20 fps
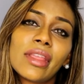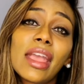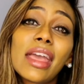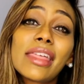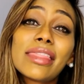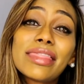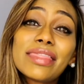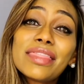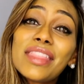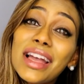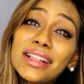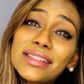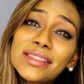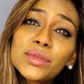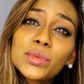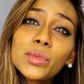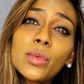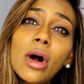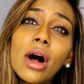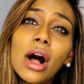And
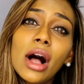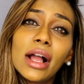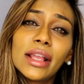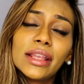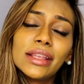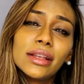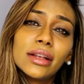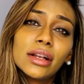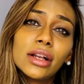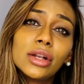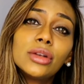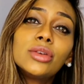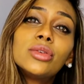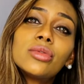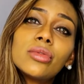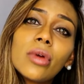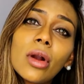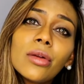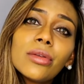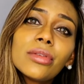that's why a
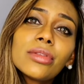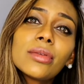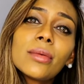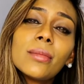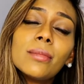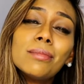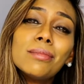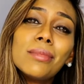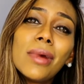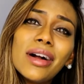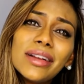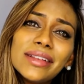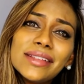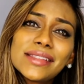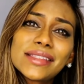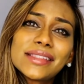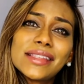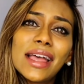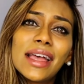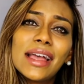growth
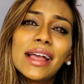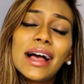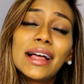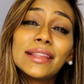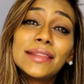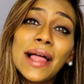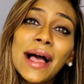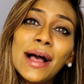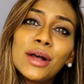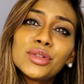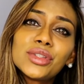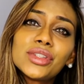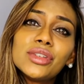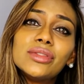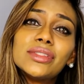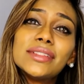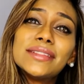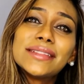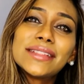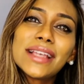mindset allows you
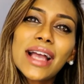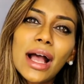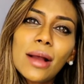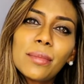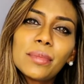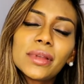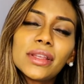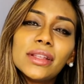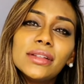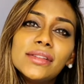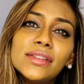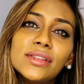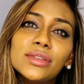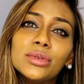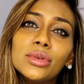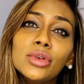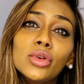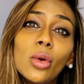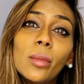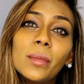to tap into
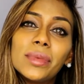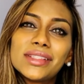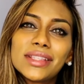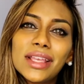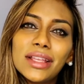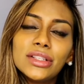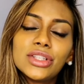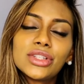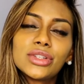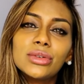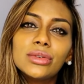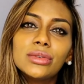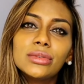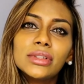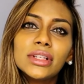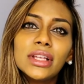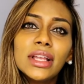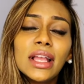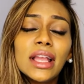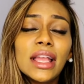your potential.
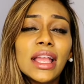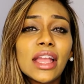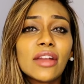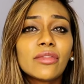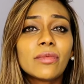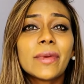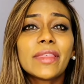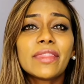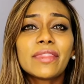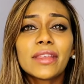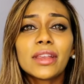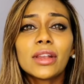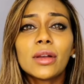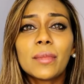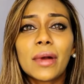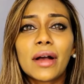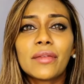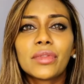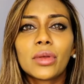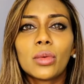If we think
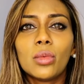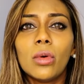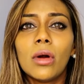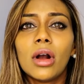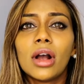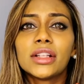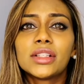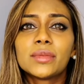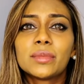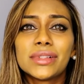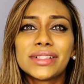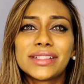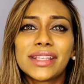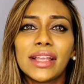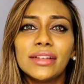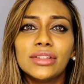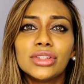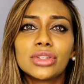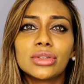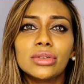about the word
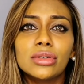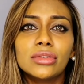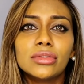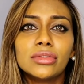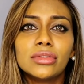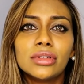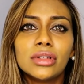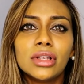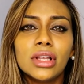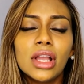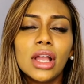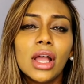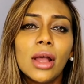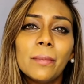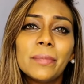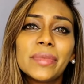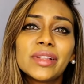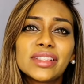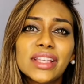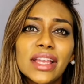potential,
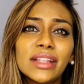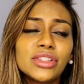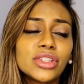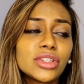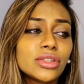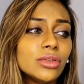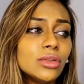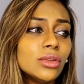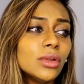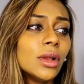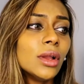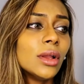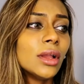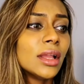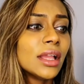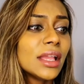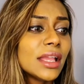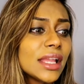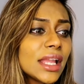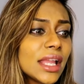potential
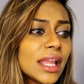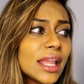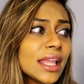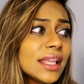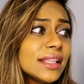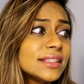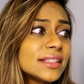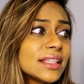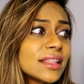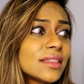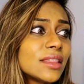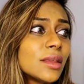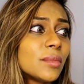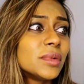is the